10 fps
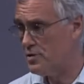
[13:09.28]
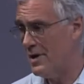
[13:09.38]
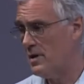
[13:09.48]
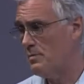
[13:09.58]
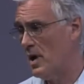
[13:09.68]

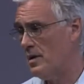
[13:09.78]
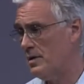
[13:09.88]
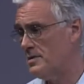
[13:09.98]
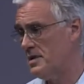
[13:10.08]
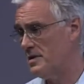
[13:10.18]
traded
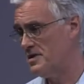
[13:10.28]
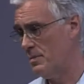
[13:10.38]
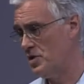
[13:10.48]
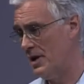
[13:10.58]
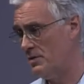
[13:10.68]
markets are
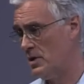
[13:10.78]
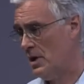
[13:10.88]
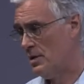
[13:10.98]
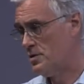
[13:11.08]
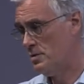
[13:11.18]
subject
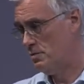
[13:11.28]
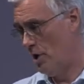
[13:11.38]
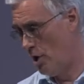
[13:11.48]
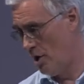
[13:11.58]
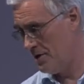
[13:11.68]
to
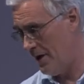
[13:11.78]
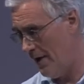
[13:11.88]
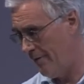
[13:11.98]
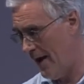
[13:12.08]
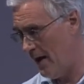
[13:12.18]
herd
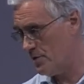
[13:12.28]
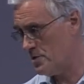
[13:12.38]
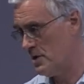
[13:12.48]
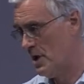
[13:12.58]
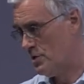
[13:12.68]

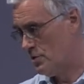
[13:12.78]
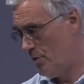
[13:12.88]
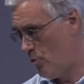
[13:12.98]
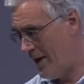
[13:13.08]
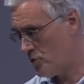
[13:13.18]
effects, to
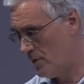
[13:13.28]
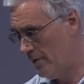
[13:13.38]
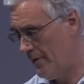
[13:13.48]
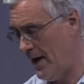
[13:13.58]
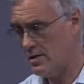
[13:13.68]
irrational
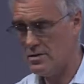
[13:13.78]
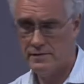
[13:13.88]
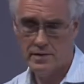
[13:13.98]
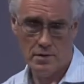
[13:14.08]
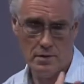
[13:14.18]
effects of
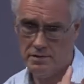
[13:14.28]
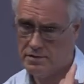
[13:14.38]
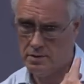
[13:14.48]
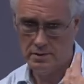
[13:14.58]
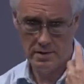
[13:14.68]
the sort
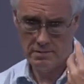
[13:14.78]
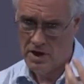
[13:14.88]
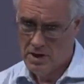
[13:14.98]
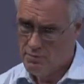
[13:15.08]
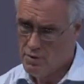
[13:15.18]
that
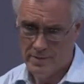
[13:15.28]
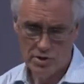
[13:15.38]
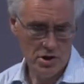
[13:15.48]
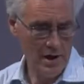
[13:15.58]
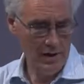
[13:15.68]
Robert
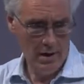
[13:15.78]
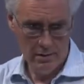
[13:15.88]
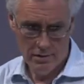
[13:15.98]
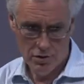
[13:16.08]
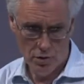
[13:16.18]
Shiller
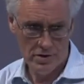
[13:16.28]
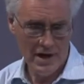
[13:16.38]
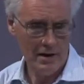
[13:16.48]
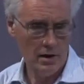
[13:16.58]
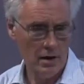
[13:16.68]
and George
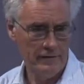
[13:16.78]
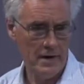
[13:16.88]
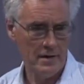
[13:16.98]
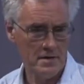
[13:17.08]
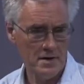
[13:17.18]
Akerlof and
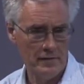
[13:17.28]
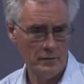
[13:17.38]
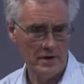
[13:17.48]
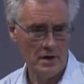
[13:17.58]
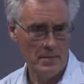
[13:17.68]
others have
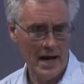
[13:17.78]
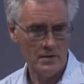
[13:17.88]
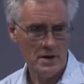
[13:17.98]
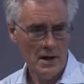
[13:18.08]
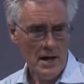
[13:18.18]
written
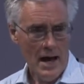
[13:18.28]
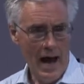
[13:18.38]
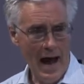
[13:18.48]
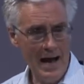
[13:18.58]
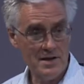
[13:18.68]
about,
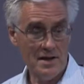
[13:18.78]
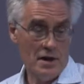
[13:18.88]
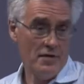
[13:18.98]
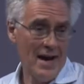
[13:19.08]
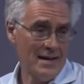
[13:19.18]
and
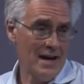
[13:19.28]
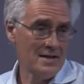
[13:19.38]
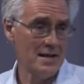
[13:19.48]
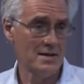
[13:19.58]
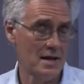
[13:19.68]
that that has
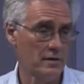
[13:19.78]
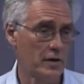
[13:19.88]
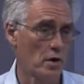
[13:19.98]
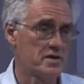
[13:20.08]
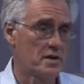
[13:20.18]
a set of
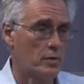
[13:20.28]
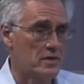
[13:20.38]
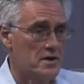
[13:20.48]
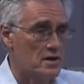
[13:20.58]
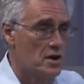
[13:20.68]

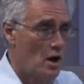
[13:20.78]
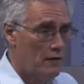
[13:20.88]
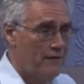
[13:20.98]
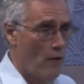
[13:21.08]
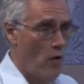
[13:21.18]
consequences
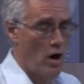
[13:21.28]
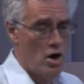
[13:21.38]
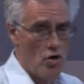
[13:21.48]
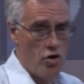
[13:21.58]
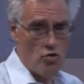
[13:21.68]
for
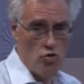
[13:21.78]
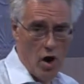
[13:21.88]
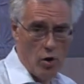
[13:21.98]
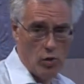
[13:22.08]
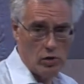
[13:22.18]
the
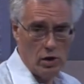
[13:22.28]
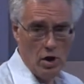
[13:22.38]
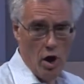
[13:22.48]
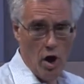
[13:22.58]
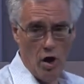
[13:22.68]
role
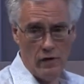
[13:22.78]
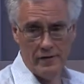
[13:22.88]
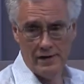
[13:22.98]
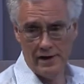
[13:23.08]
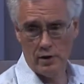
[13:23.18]
of
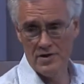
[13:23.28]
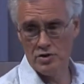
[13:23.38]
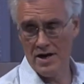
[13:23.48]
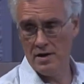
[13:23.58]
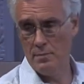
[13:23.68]
liquid
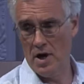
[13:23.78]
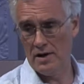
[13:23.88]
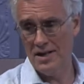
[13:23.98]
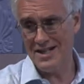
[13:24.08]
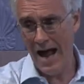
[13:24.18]
traded
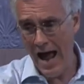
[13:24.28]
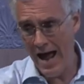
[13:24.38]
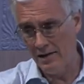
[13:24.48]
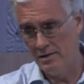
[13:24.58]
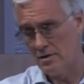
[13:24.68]
markets
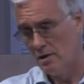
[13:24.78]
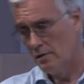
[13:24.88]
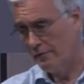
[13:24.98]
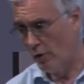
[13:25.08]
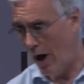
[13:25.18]
and
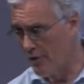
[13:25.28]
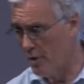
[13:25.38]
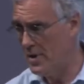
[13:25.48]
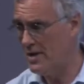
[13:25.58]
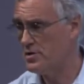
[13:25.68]
for other
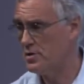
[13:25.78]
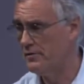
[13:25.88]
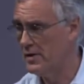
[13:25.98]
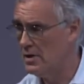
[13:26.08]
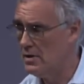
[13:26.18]
bits of
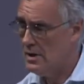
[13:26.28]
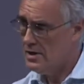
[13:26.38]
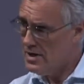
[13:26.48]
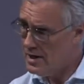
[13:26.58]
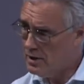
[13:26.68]
the
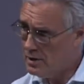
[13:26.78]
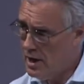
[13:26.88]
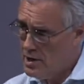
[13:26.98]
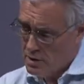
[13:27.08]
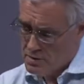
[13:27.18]

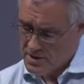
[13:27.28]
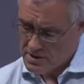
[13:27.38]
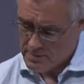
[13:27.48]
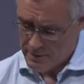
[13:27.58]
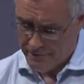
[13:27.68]

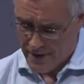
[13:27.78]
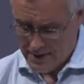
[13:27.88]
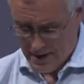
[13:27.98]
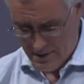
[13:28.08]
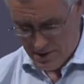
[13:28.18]
ecosystem of finance,